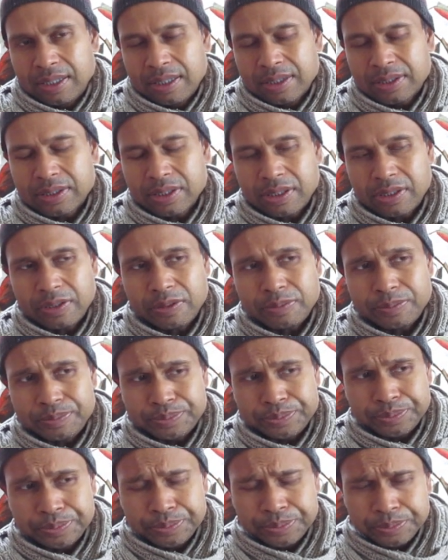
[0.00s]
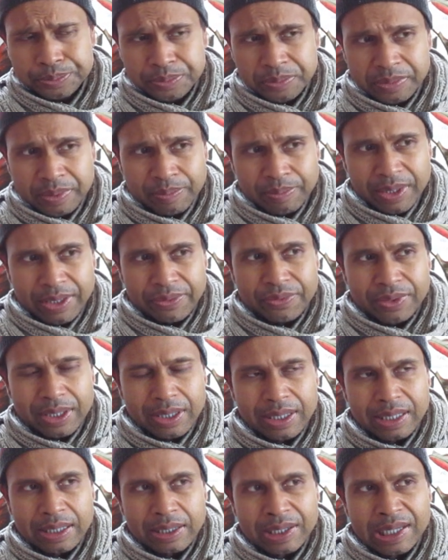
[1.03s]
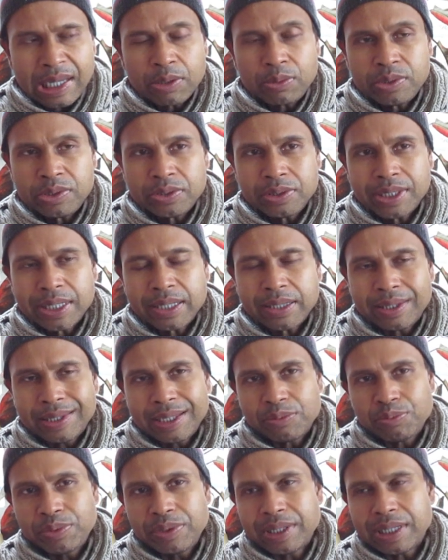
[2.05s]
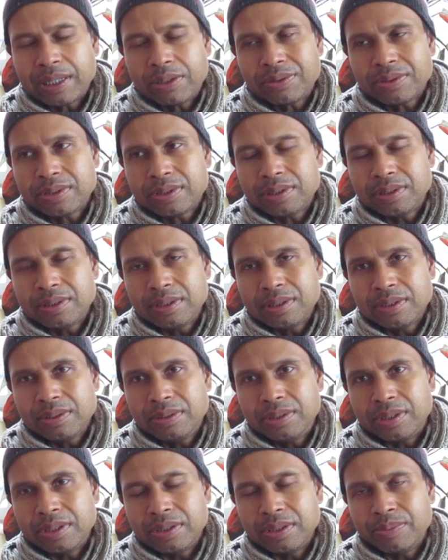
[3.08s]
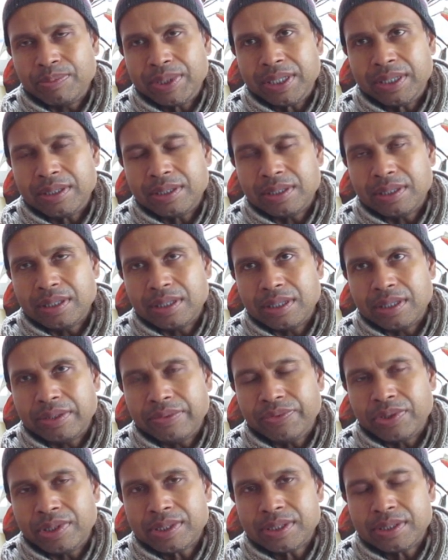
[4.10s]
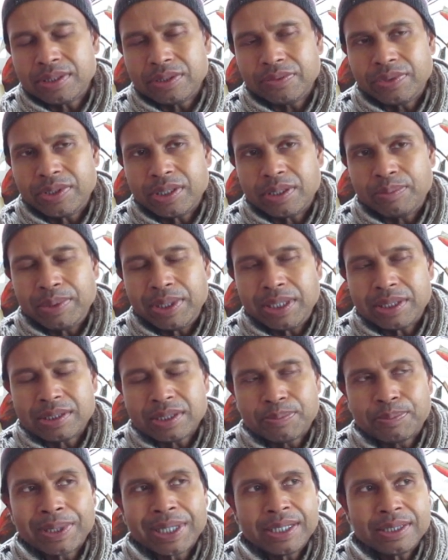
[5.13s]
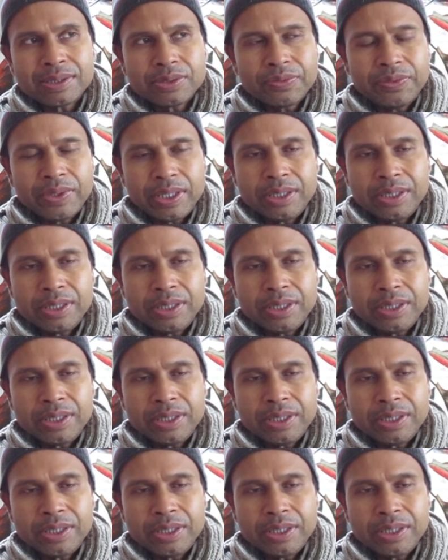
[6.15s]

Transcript: So, if and now how would you get that without, you know, I mean, uh, if you listen to the video, I mean, it's a place of